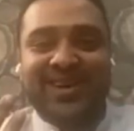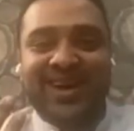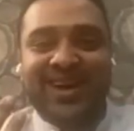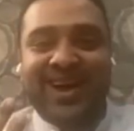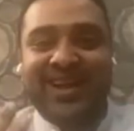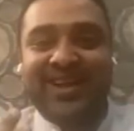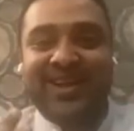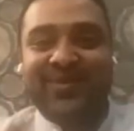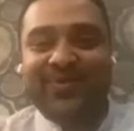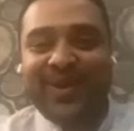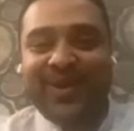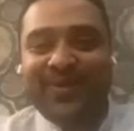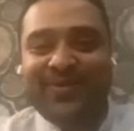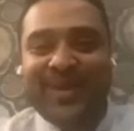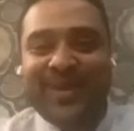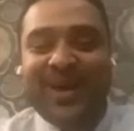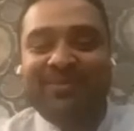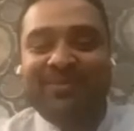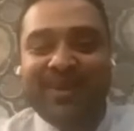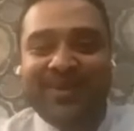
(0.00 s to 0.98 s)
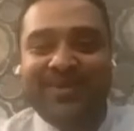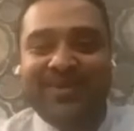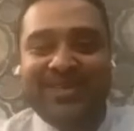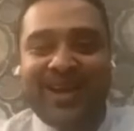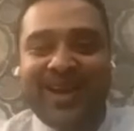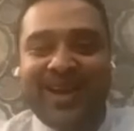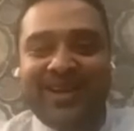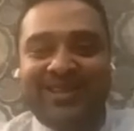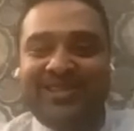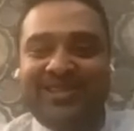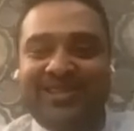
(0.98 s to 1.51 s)
And the fifth time I was
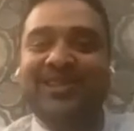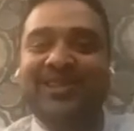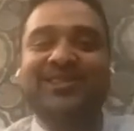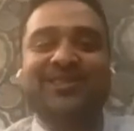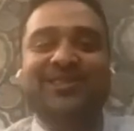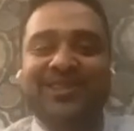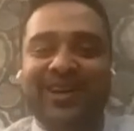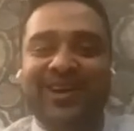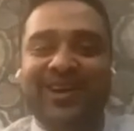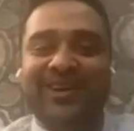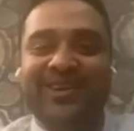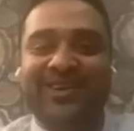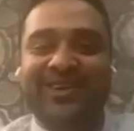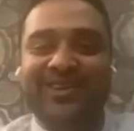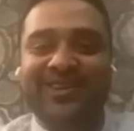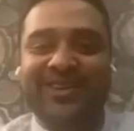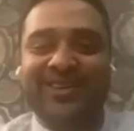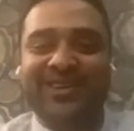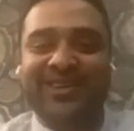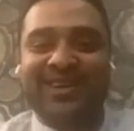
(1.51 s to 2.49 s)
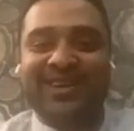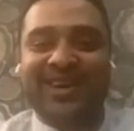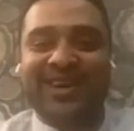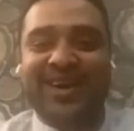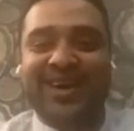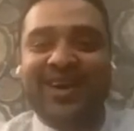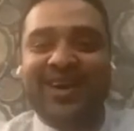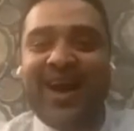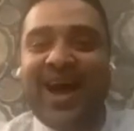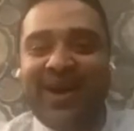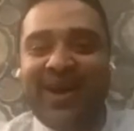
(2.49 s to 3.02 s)
like, shit, scared.
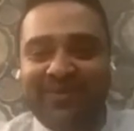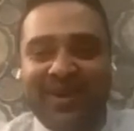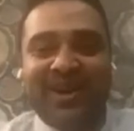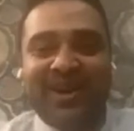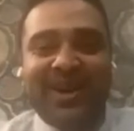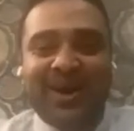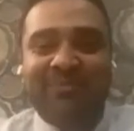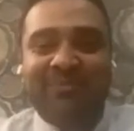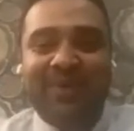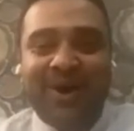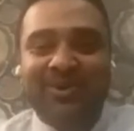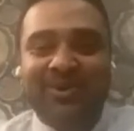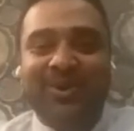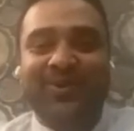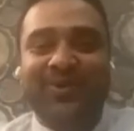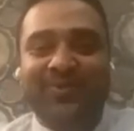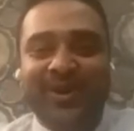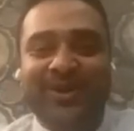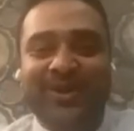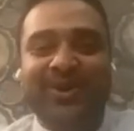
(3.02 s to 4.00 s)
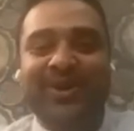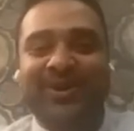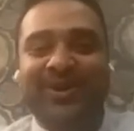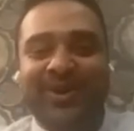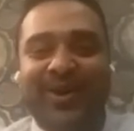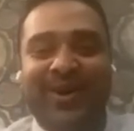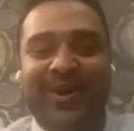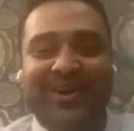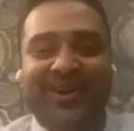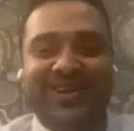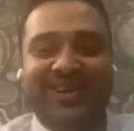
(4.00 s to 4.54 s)
I will come out of it or
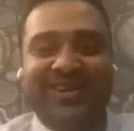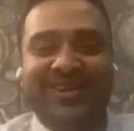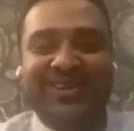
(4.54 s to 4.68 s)
not.